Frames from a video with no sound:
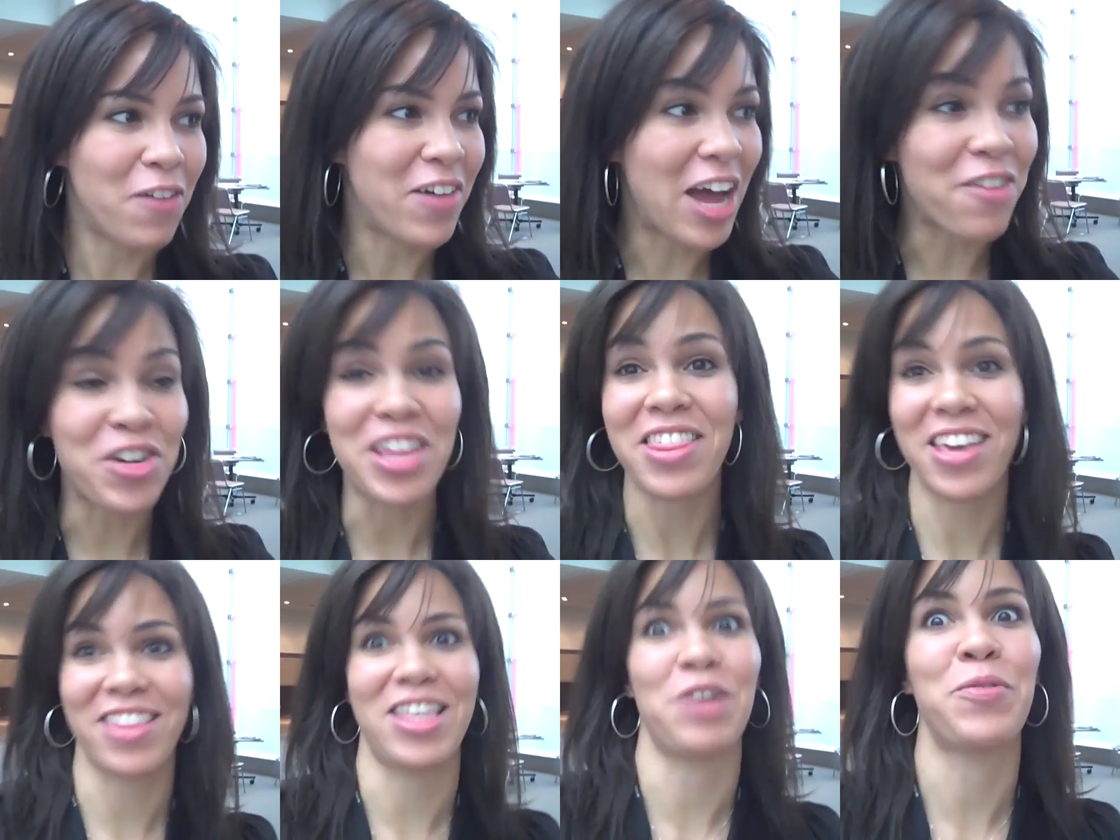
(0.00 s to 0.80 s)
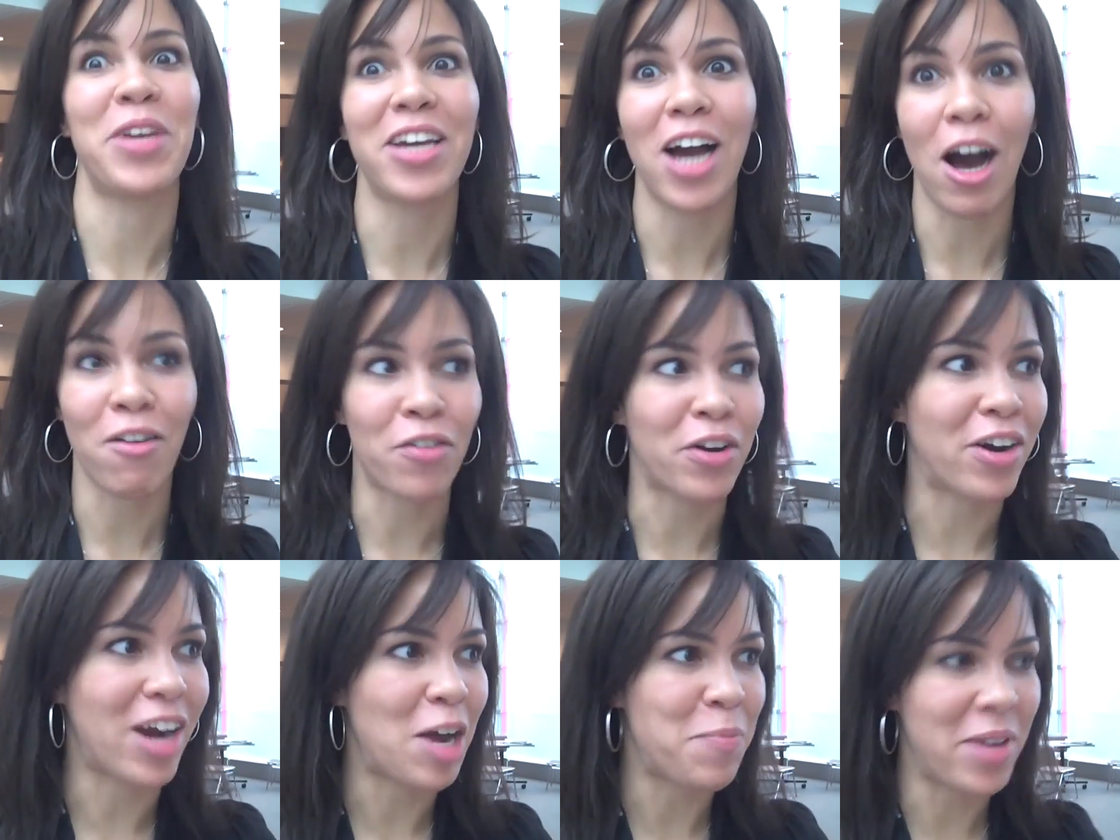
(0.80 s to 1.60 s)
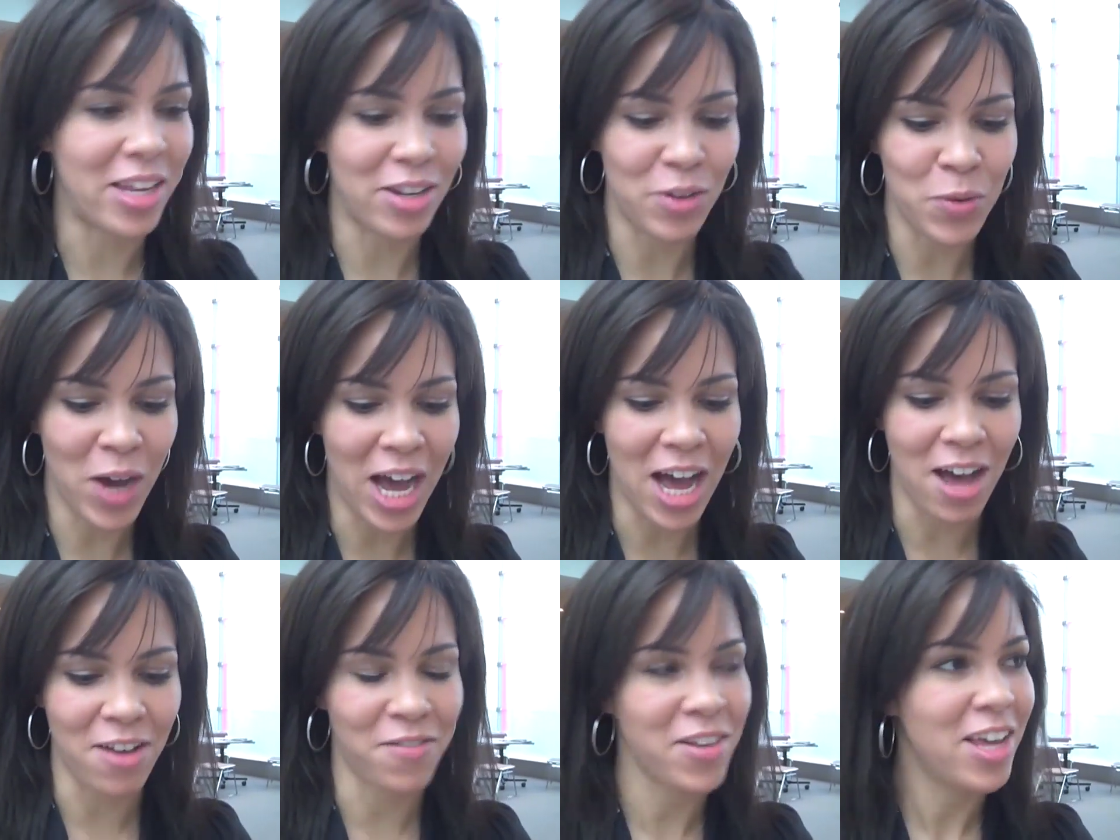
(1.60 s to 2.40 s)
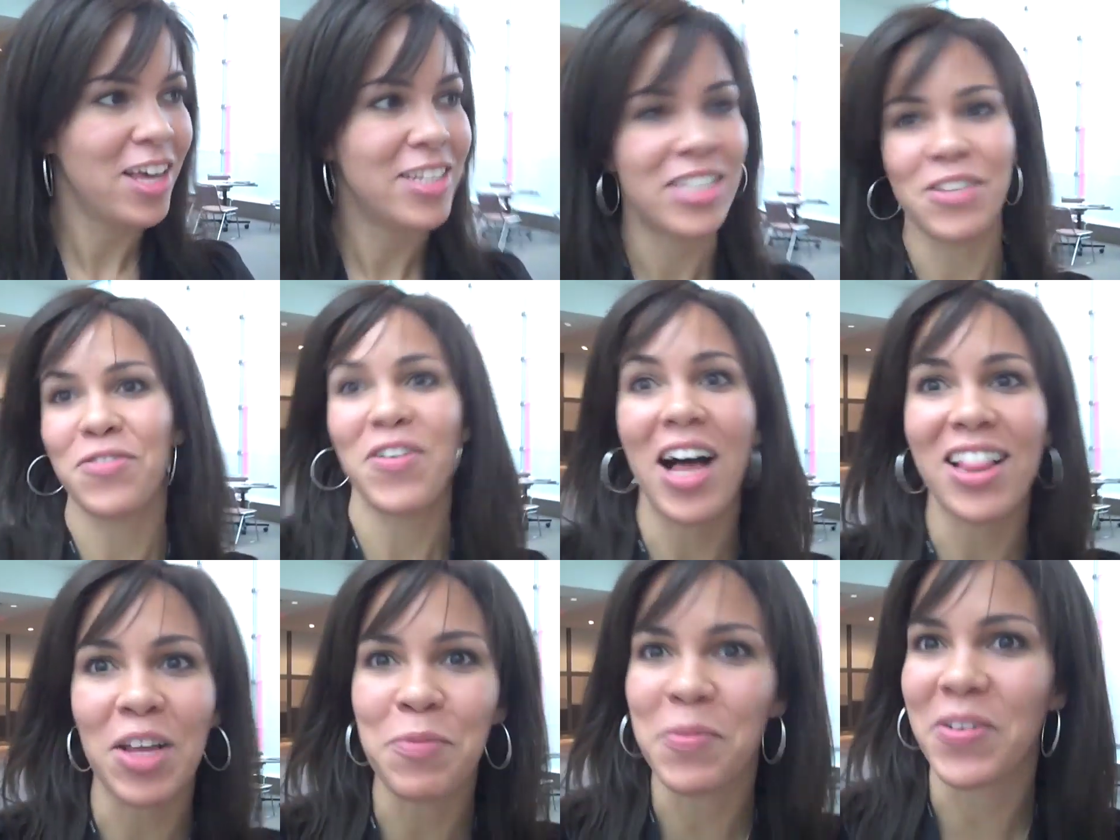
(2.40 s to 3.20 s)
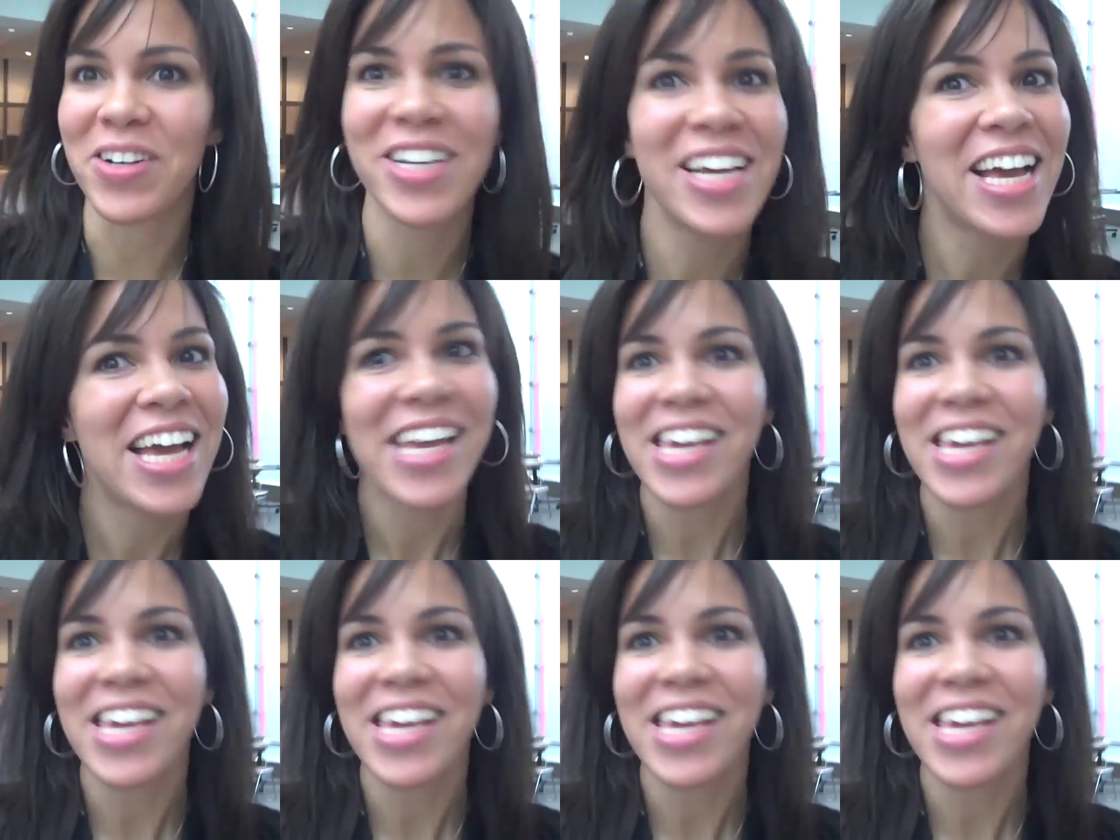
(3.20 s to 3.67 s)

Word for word: of everything that we cover. I mean, you have. I feel like there's a lot.